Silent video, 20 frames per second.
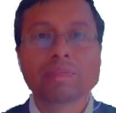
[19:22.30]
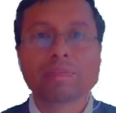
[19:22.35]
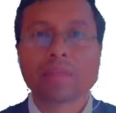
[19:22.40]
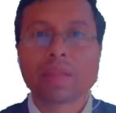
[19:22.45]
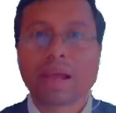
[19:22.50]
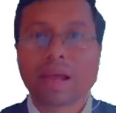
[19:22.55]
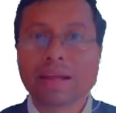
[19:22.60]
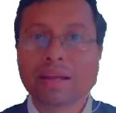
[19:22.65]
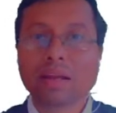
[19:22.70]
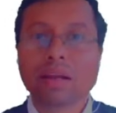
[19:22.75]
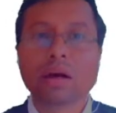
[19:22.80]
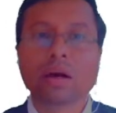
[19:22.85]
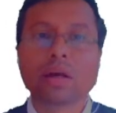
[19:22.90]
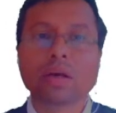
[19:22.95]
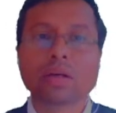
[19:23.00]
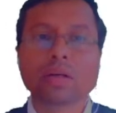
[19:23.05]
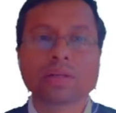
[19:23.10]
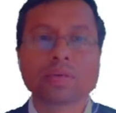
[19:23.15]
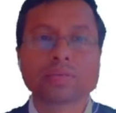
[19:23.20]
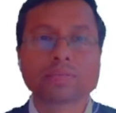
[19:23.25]
and learn.
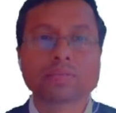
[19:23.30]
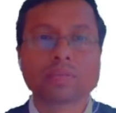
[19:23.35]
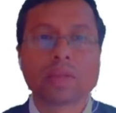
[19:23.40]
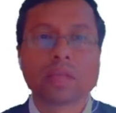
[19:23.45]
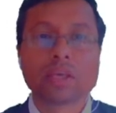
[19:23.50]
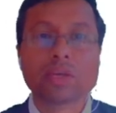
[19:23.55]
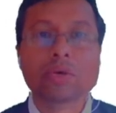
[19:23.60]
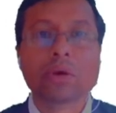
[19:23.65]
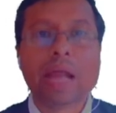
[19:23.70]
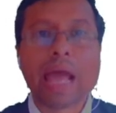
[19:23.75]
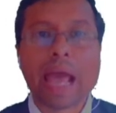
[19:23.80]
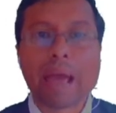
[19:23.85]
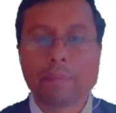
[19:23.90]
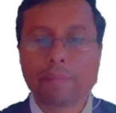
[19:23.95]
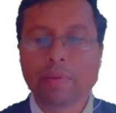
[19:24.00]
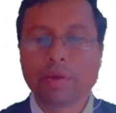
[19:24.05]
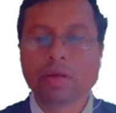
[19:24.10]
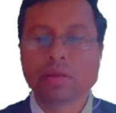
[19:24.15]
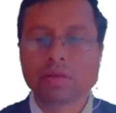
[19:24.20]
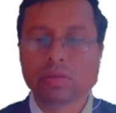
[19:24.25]
Your
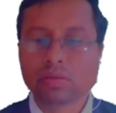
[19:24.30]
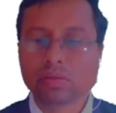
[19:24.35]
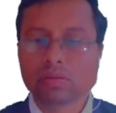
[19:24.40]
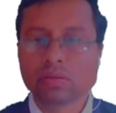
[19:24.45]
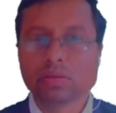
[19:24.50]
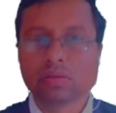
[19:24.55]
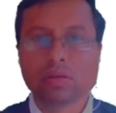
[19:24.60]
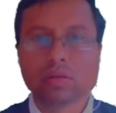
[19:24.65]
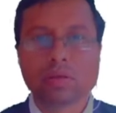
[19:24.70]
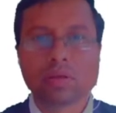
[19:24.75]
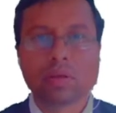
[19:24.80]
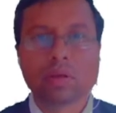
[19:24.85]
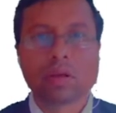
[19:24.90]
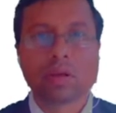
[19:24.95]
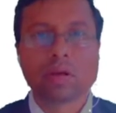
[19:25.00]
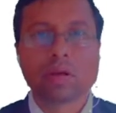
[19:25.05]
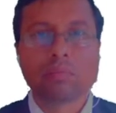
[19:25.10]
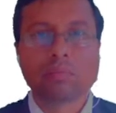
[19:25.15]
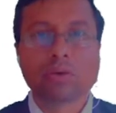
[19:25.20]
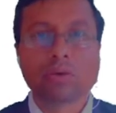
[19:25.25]
appearance.
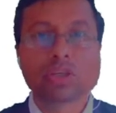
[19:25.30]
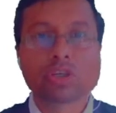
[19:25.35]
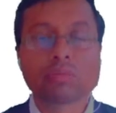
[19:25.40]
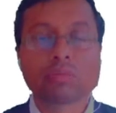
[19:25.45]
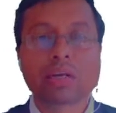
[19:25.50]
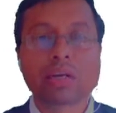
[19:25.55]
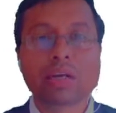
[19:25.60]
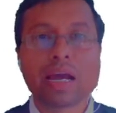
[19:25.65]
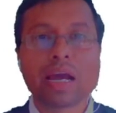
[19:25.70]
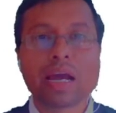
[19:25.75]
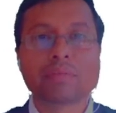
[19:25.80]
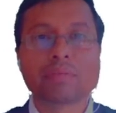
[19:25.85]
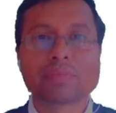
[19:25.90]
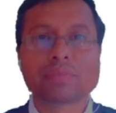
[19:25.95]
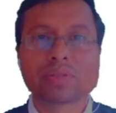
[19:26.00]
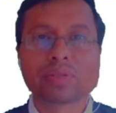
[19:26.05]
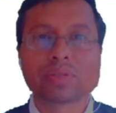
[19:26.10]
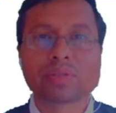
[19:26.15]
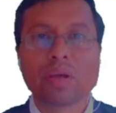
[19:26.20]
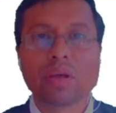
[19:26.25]
Most of the times
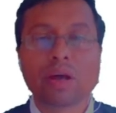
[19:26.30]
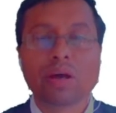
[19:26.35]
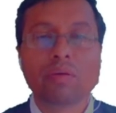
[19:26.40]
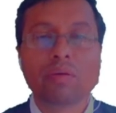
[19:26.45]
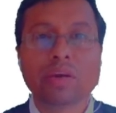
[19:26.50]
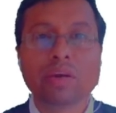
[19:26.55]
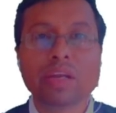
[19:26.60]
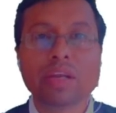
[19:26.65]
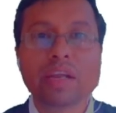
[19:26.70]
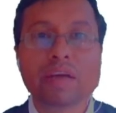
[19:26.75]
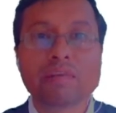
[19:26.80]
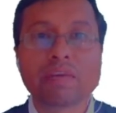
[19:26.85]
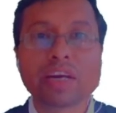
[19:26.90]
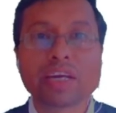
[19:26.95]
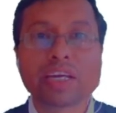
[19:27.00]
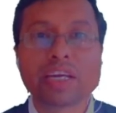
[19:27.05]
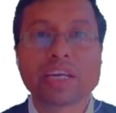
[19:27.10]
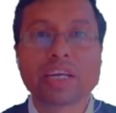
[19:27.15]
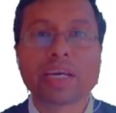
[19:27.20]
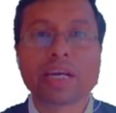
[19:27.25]
we never
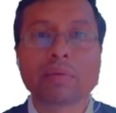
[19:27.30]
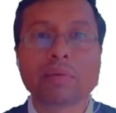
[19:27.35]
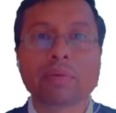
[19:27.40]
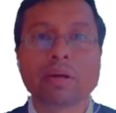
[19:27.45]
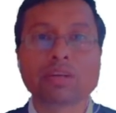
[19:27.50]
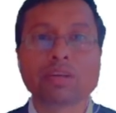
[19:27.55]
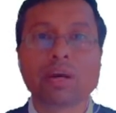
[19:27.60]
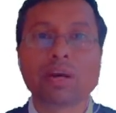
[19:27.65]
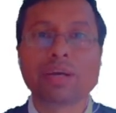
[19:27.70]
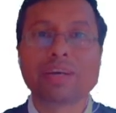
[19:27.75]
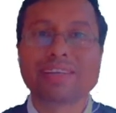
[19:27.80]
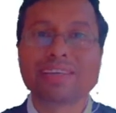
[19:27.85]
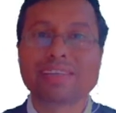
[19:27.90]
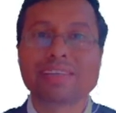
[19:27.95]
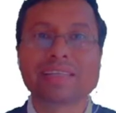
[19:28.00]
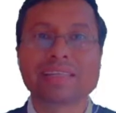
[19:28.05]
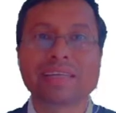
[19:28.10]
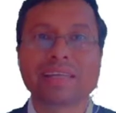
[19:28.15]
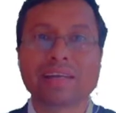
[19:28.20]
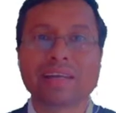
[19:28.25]
care about our
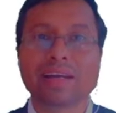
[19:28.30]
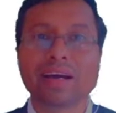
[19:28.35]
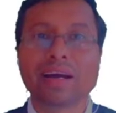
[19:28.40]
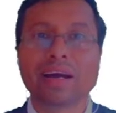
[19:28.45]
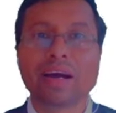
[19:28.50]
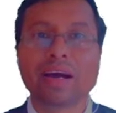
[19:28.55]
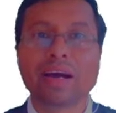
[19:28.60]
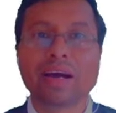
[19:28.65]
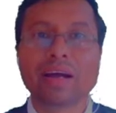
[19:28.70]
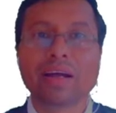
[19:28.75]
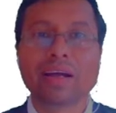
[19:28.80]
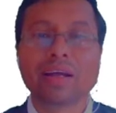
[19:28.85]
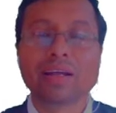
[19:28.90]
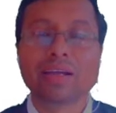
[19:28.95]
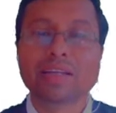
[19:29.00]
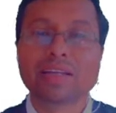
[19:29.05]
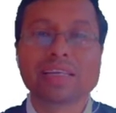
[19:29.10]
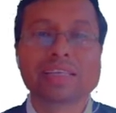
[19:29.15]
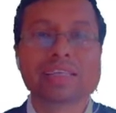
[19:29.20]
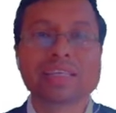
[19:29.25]
dressing.
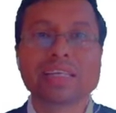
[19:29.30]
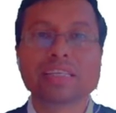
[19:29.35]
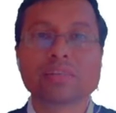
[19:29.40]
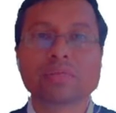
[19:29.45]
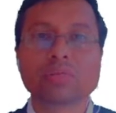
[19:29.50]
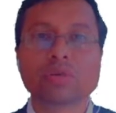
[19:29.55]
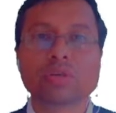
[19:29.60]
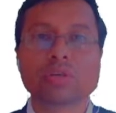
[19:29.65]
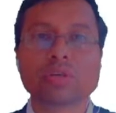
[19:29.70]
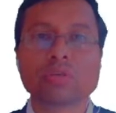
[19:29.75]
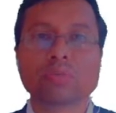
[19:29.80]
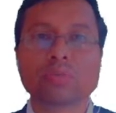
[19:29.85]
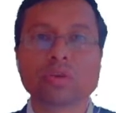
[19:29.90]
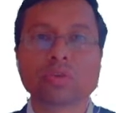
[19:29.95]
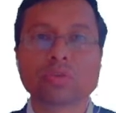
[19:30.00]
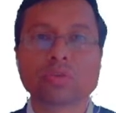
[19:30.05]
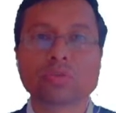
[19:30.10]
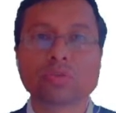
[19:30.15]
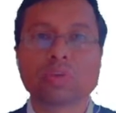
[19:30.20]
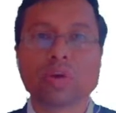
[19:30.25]
Dressing is the most
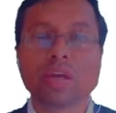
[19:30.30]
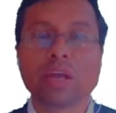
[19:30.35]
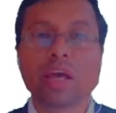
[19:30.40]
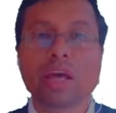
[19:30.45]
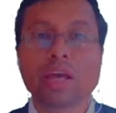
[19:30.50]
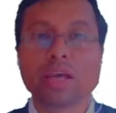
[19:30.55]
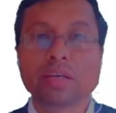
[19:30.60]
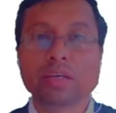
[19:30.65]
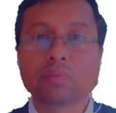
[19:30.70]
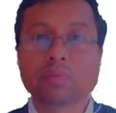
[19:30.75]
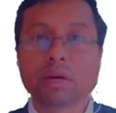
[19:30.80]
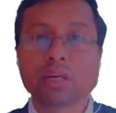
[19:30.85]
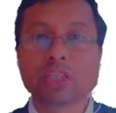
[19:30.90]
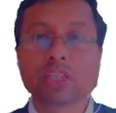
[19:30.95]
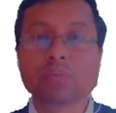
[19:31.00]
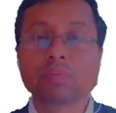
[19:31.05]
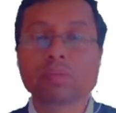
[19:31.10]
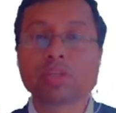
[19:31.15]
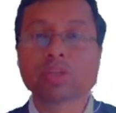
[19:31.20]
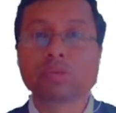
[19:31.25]
important one. It must
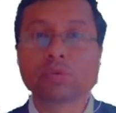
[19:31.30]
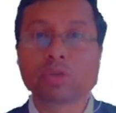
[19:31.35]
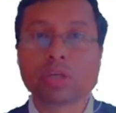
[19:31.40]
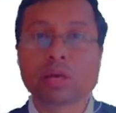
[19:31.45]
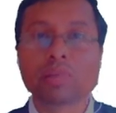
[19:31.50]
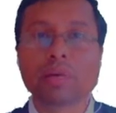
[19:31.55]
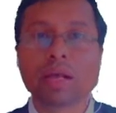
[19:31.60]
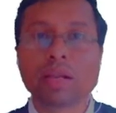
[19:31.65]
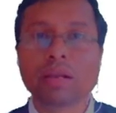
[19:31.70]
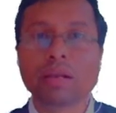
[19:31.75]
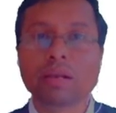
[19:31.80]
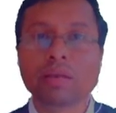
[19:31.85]
be suitable